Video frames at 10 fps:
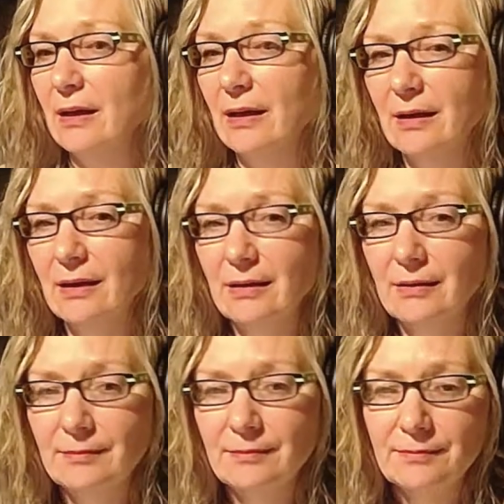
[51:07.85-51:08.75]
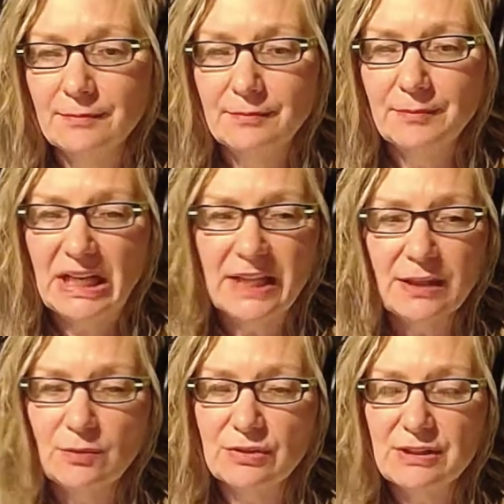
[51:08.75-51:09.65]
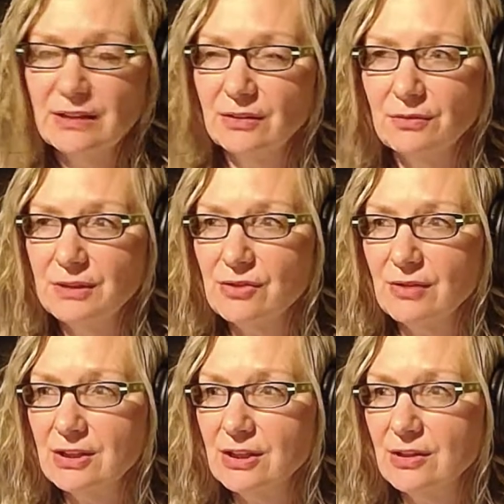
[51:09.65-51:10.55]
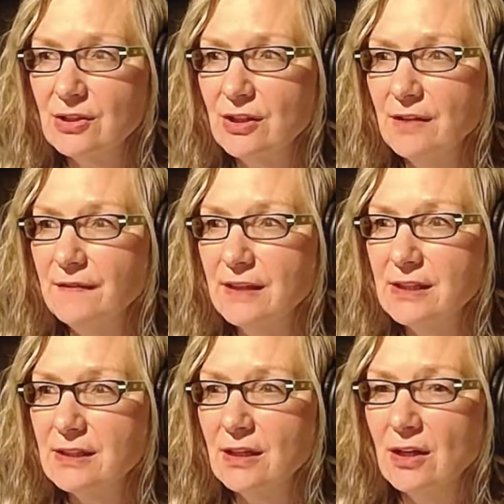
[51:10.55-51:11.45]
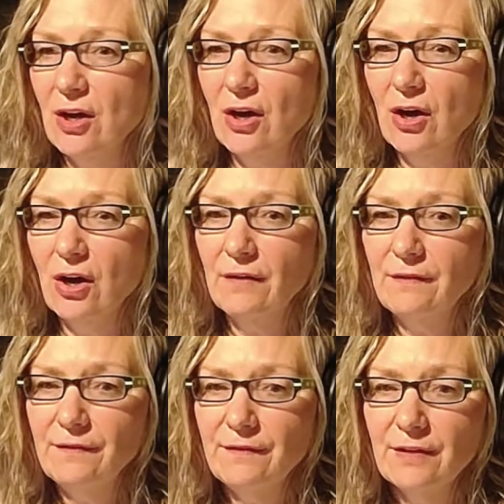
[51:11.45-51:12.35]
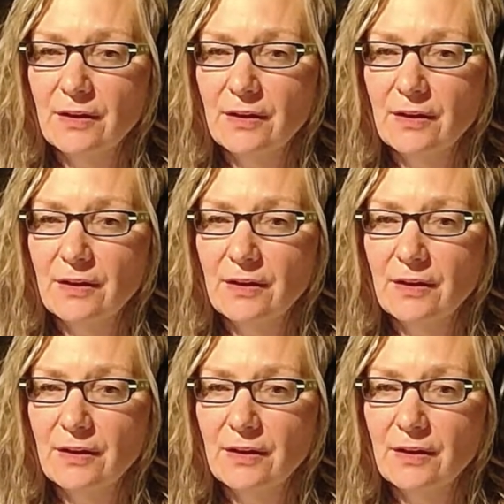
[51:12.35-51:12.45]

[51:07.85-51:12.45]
but I think we're still only scratching the surface of